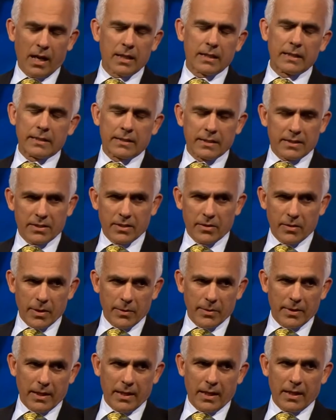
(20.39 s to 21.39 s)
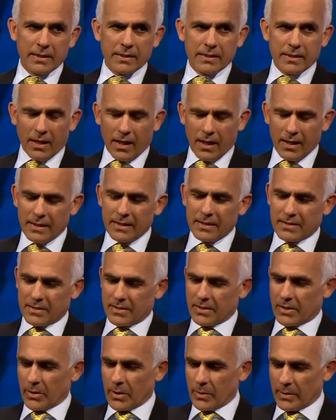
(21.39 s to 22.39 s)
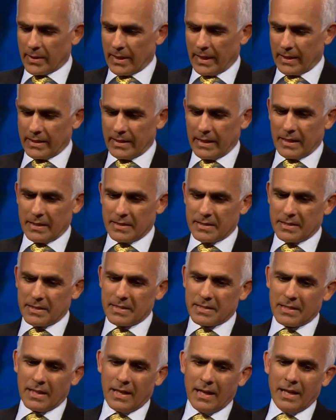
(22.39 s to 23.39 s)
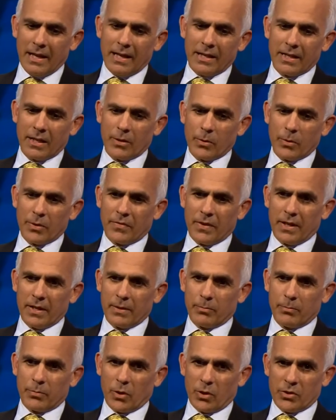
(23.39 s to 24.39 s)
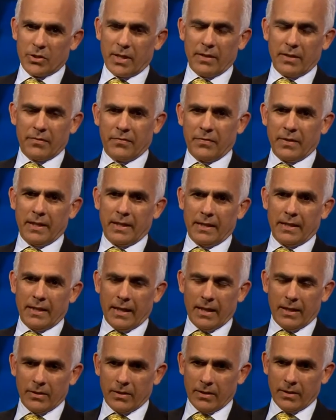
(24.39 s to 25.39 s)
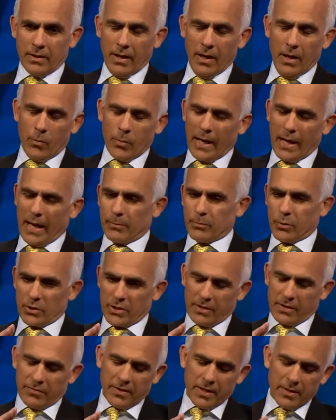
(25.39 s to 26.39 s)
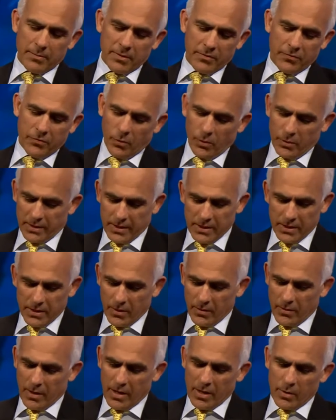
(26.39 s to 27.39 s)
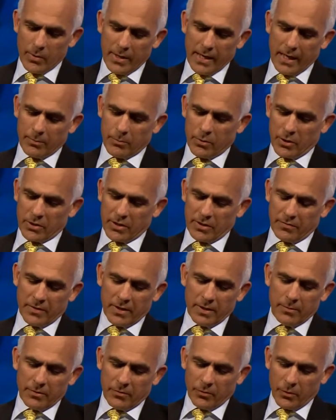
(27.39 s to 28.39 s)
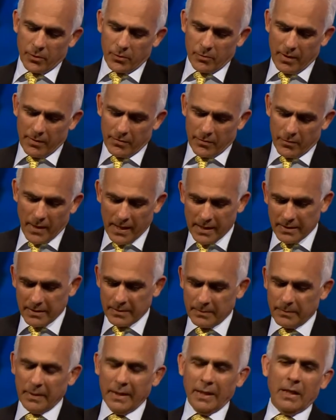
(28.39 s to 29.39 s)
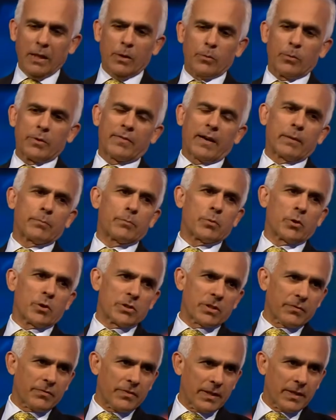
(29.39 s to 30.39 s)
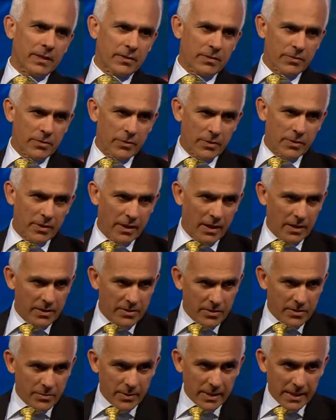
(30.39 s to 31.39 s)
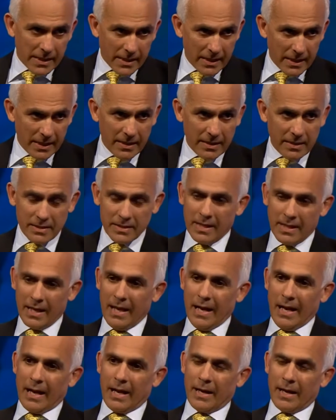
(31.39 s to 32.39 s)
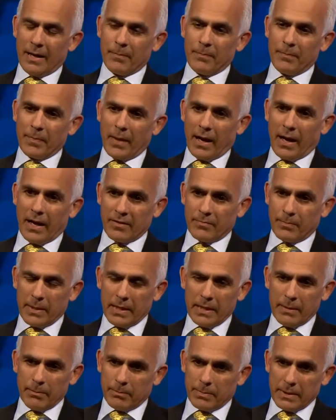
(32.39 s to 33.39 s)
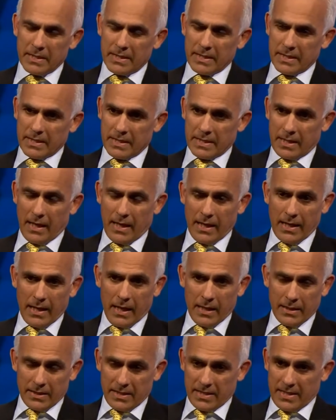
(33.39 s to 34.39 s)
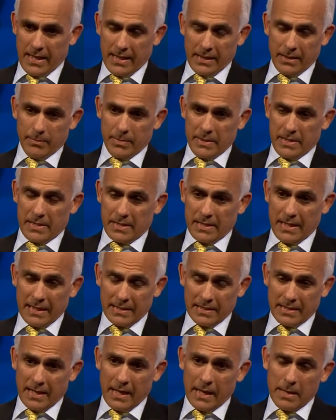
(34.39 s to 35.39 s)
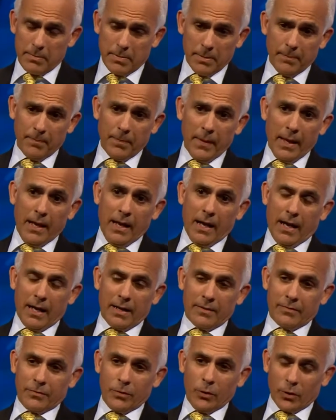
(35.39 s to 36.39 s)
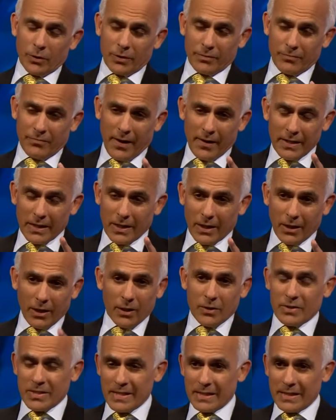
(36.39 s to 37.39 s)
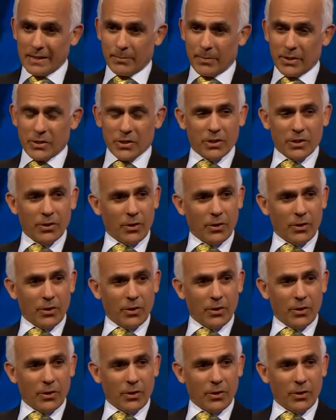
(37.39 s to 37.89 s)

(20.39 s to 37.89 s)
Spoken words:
I entirely disagree with that. I entirely disagree with that analysis. We've heard Project Fear now. We had Project Fear before the Euro. We had Project Fear before the referendum. We've had Project Fear through the last 3 years. I've been in business. I understand the business landscape. I've looked very closely at the British economy.